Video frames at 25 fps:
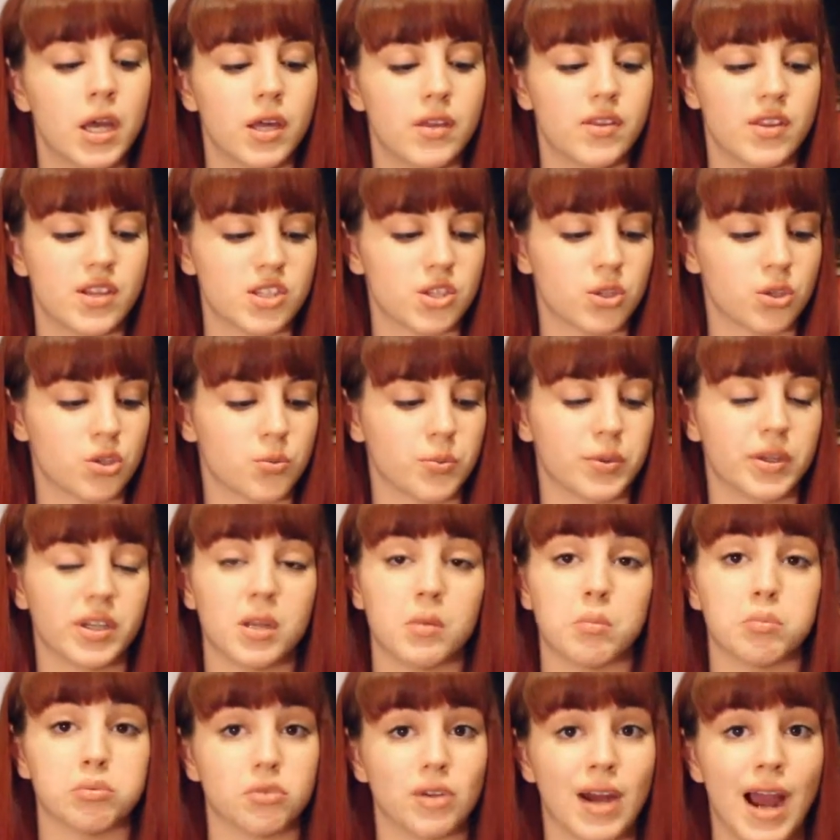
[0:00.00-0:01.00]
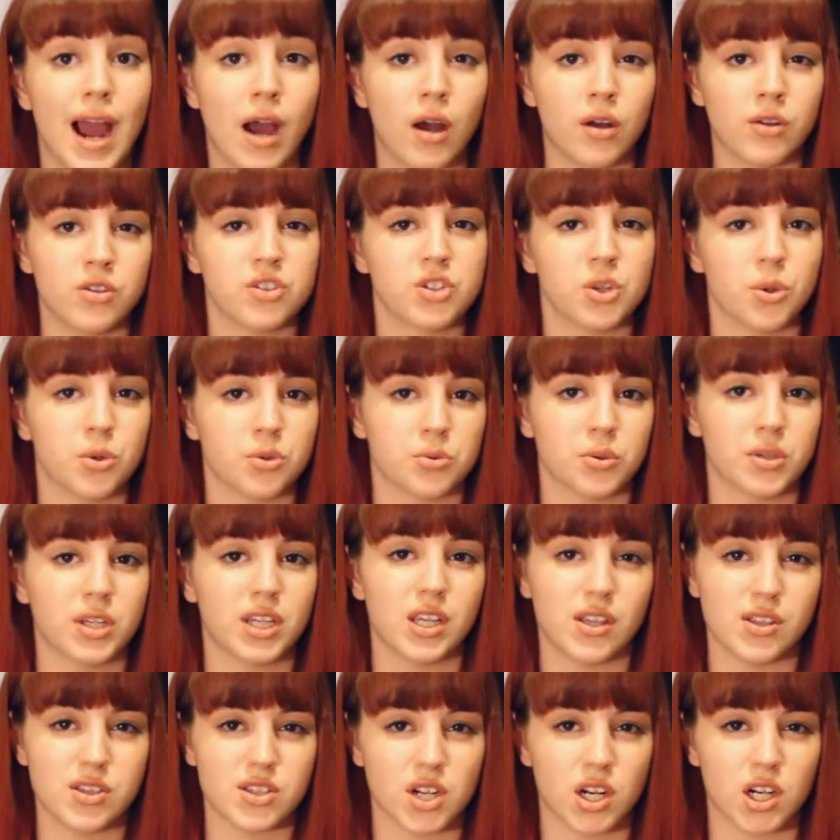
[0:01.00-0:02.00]
This looked really brown, so I was really
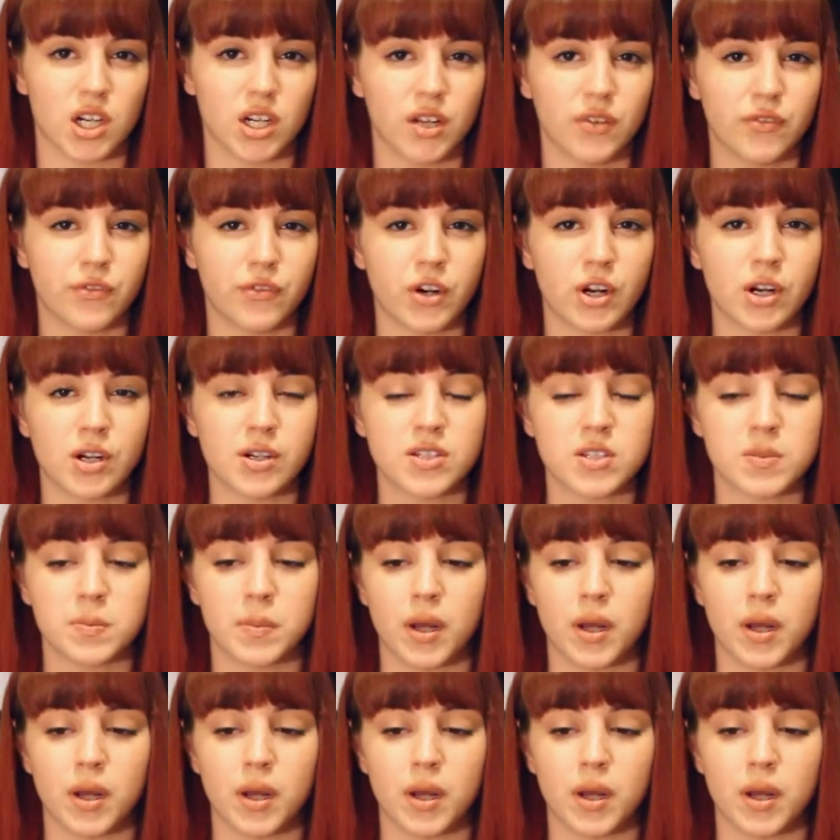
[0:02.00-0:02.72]
concerned at first,